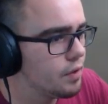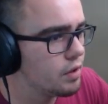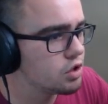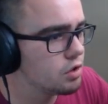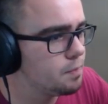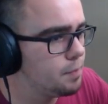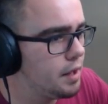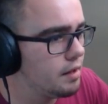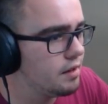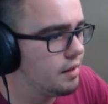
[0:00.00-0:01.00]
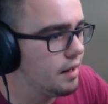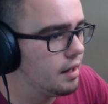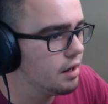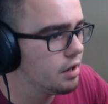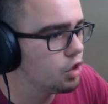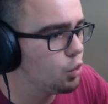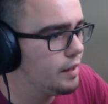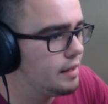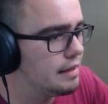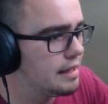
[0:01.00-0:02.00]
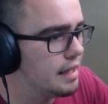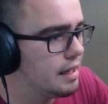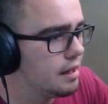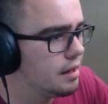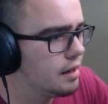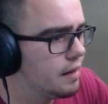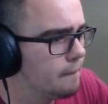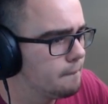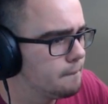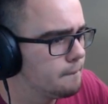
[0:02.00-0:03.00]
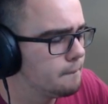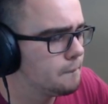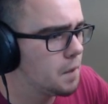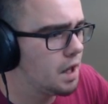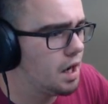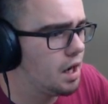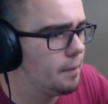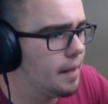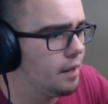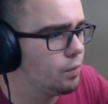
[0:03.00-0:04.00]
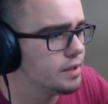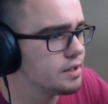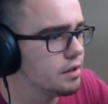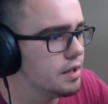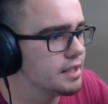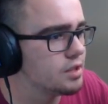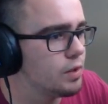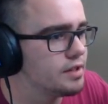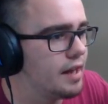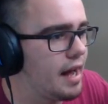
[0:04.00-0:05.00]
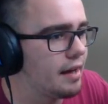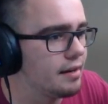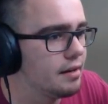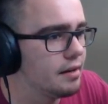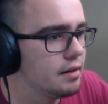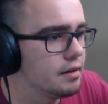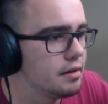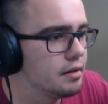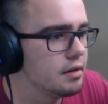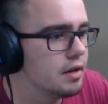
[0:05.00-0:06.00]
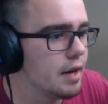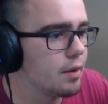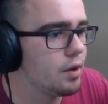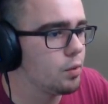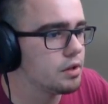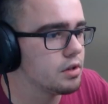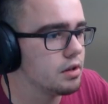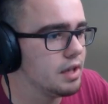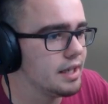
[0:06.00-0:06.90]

Alright, so there's pink thing, green thing. Ah, man, what is on the list? Where's it at? How do I know what's on the